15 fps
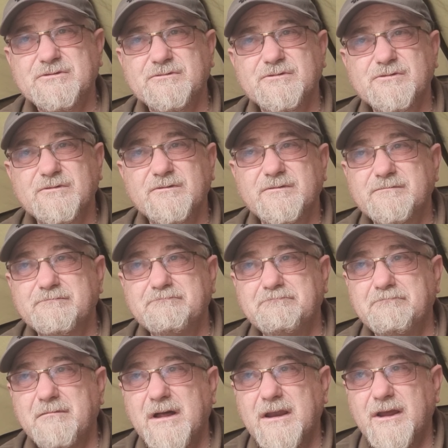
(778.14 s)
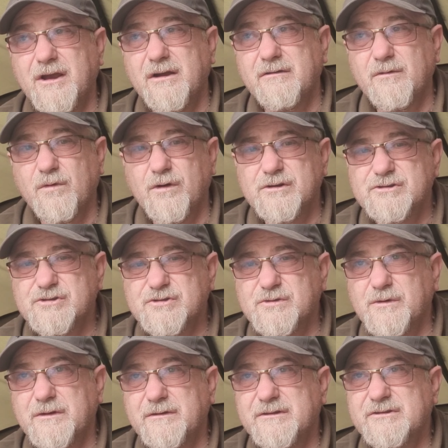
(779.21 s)
I'm sort of mulling over what I
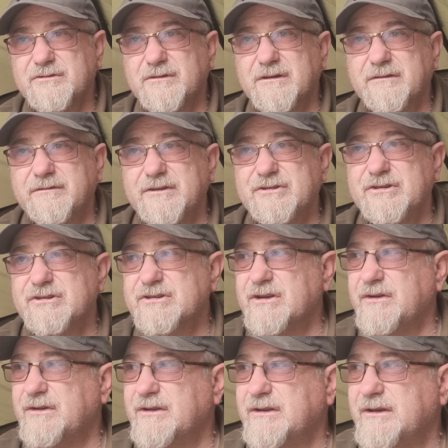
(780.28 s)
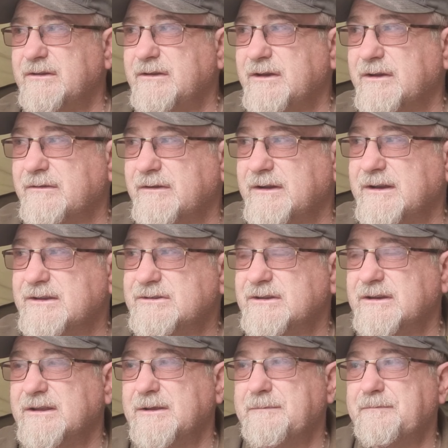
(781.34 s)
saw, whether it's sort of like a fishy sign, I don't know
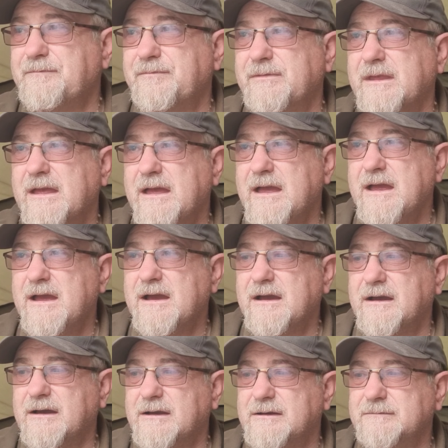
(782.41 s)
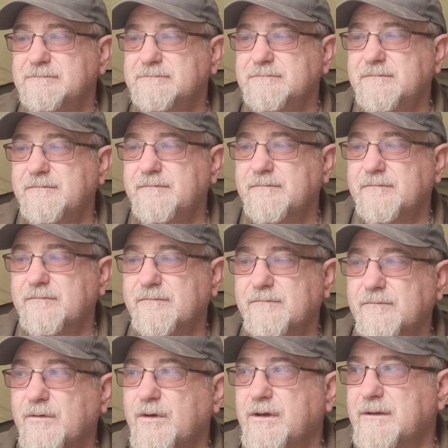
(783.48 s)
realistically. Um,
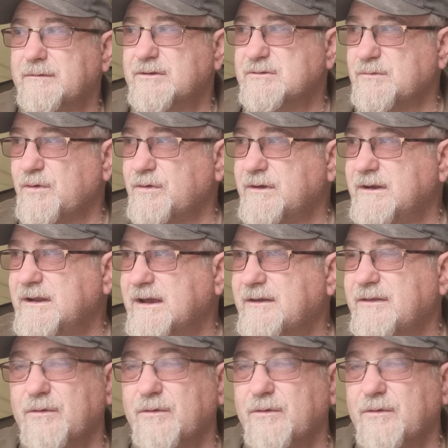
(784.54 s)
woken up this morning now